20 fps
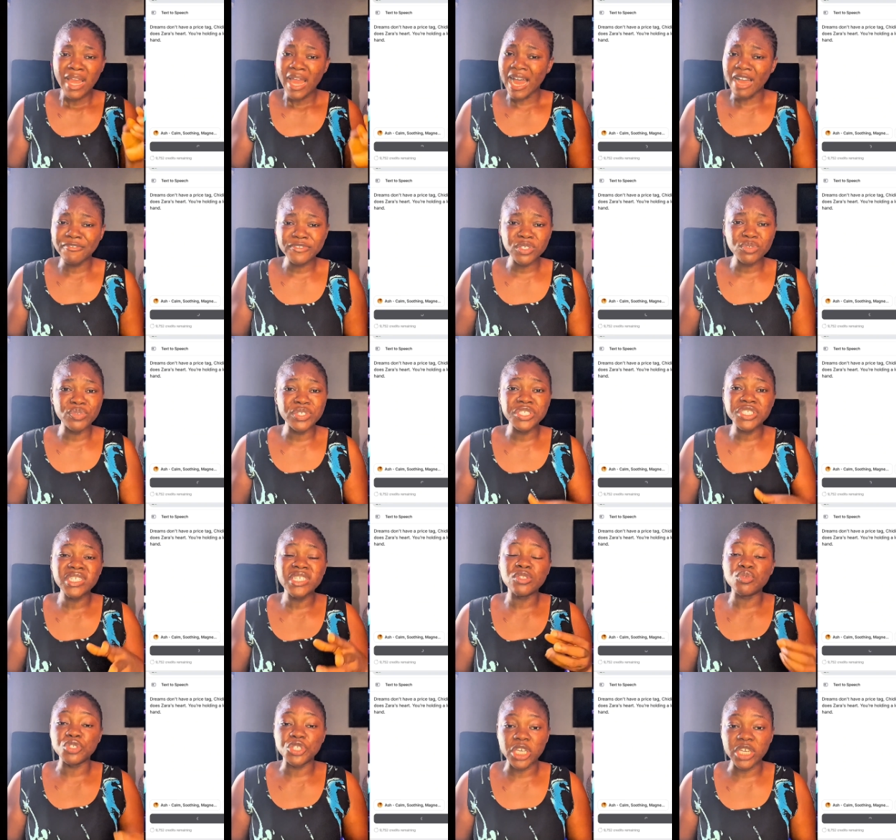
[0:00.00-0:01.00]
After which
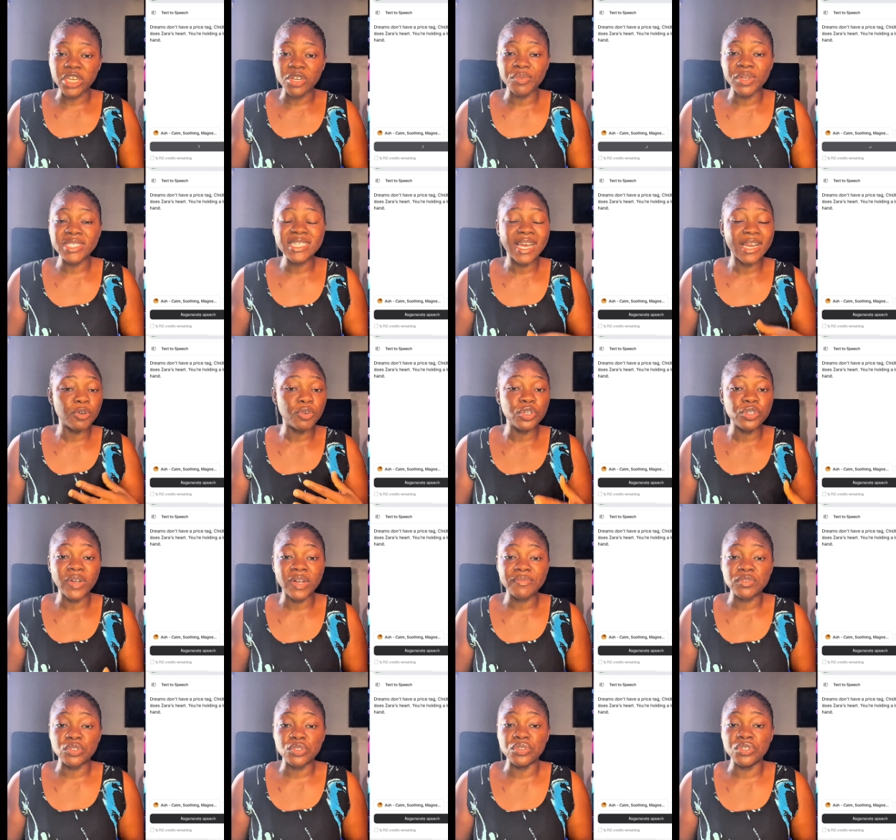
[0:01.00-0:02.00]
it will generate, and all you
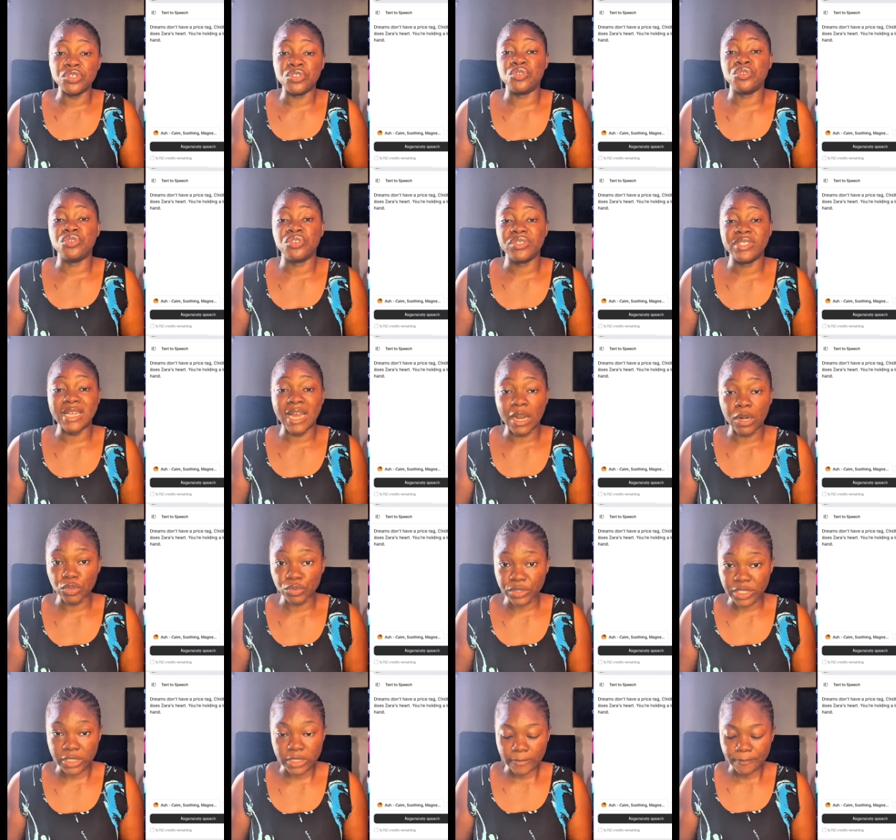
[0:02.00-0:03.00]
have to do is to just
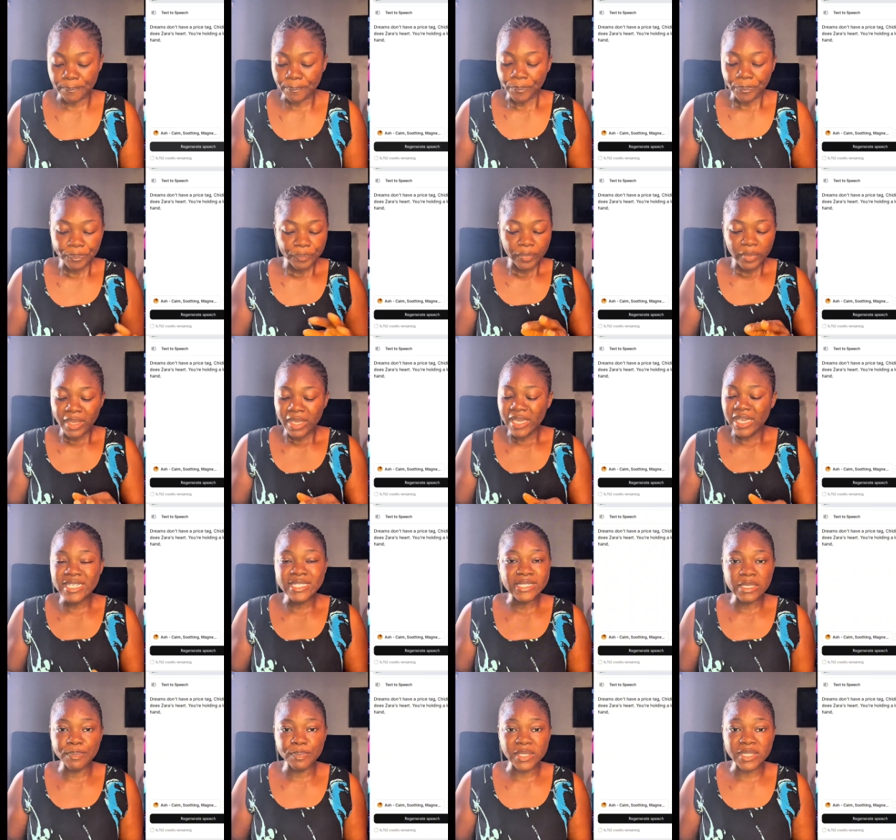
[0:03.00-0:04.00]
download it.
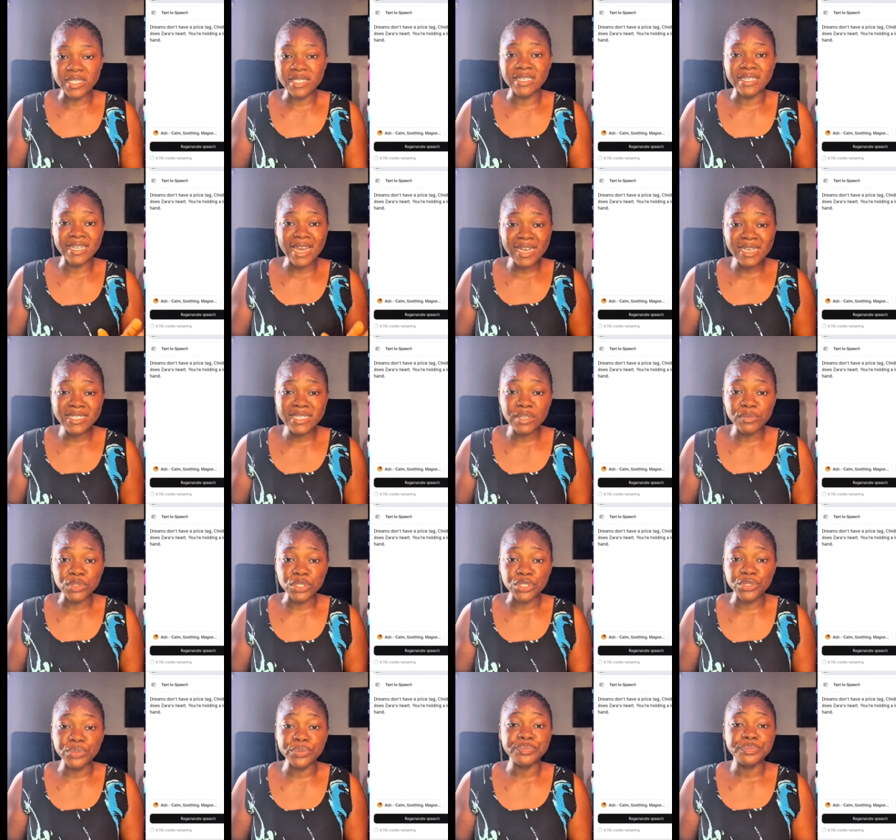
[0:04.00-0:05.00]
Easy peasy. The next thing we
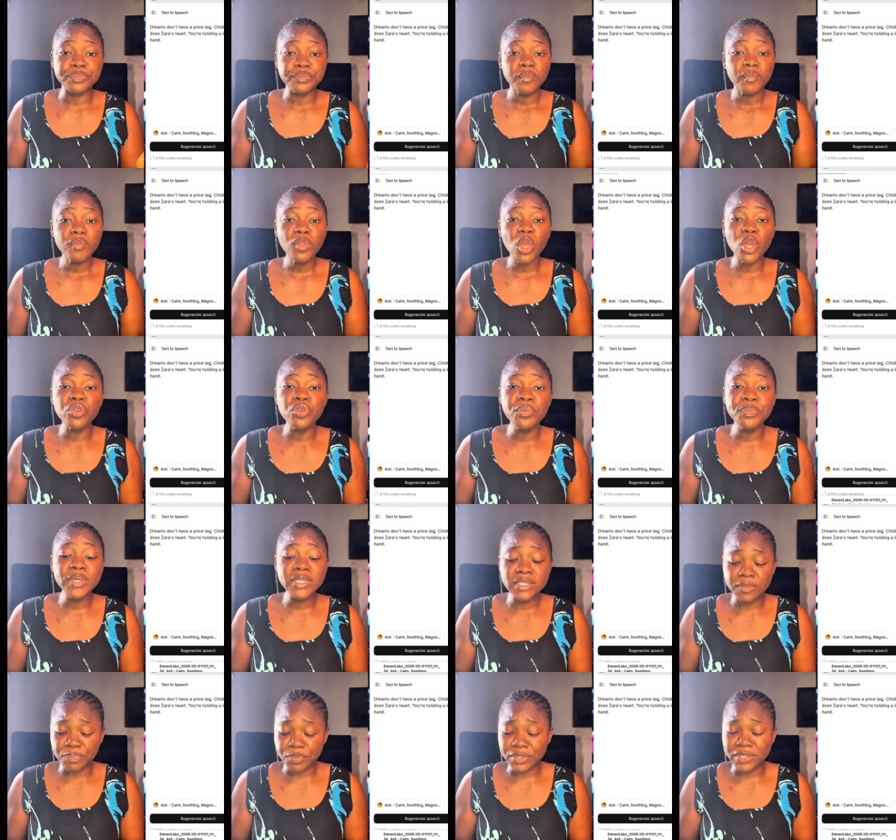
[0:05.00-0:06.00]
do, you repeat
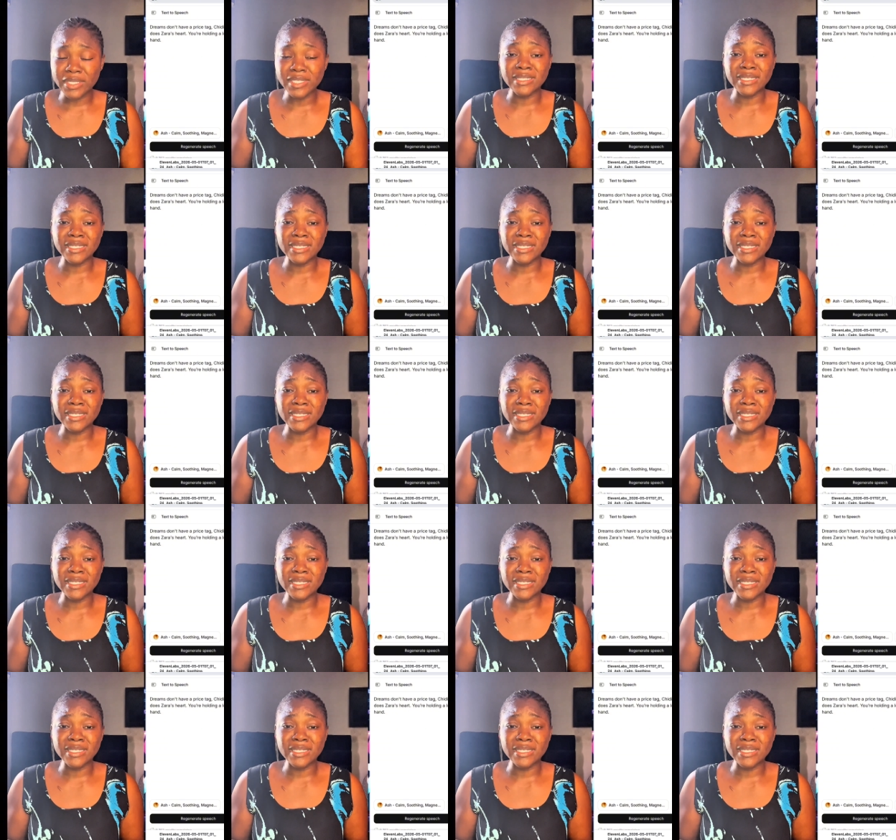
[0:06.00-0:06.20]
the process.